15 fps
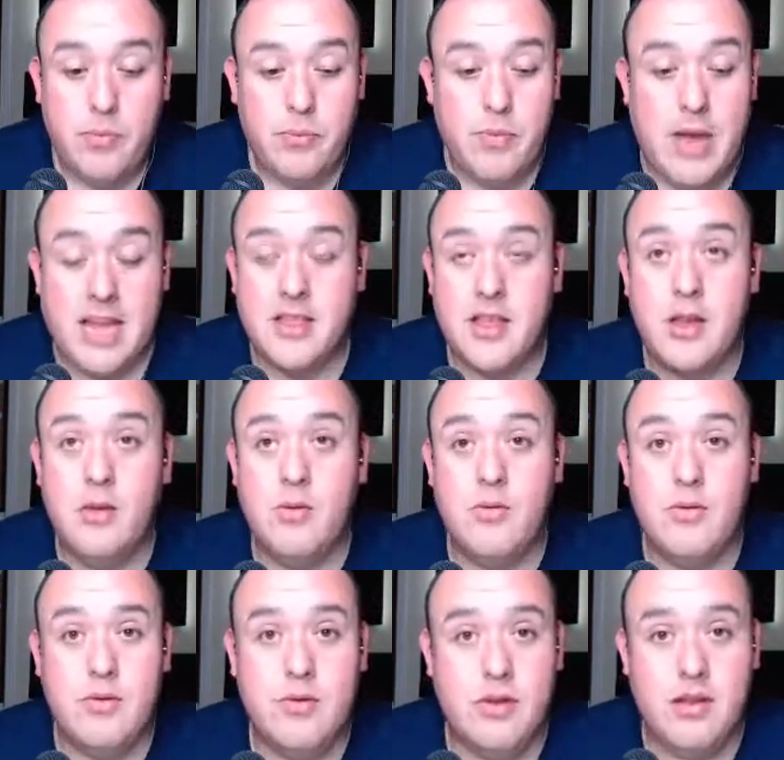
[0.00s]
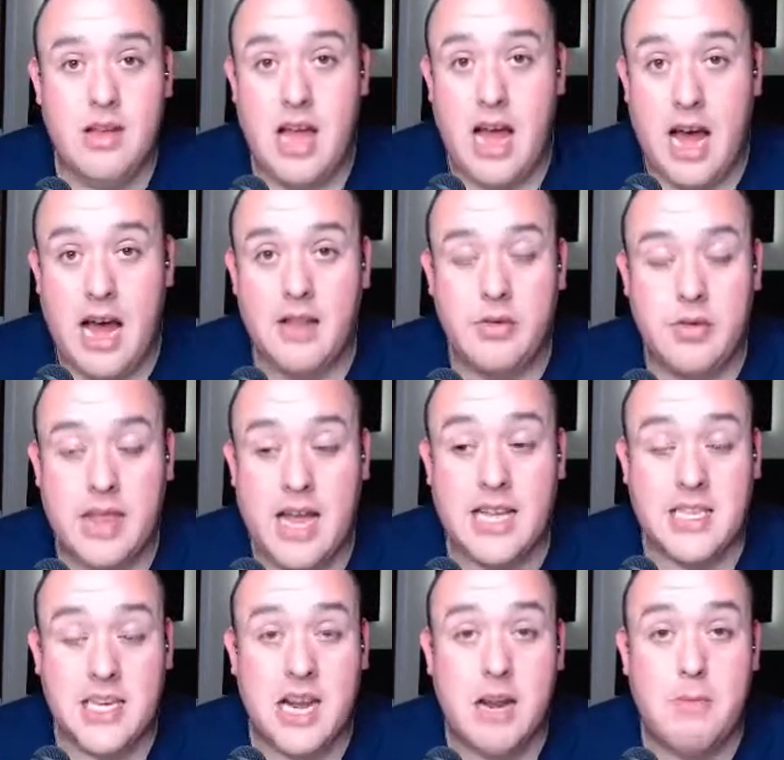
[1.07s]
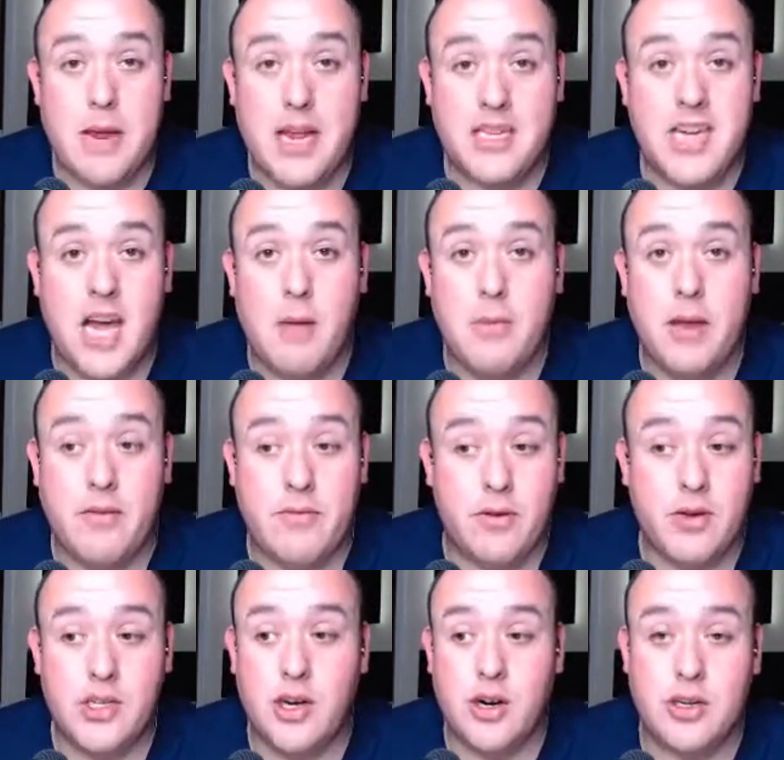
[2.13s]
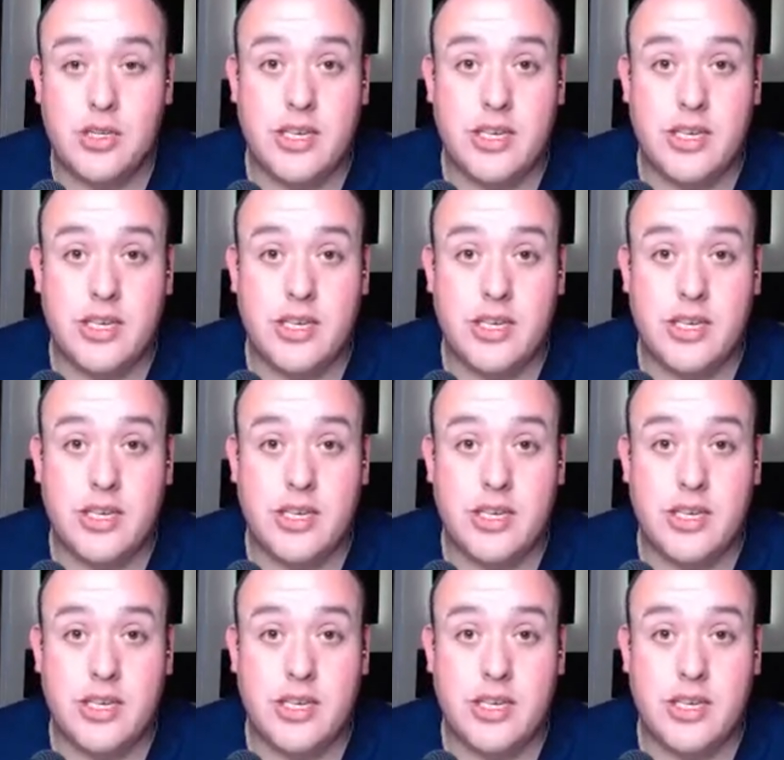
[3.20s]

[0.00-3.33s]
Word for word: Matthew, I, that's going to be a topic for sure.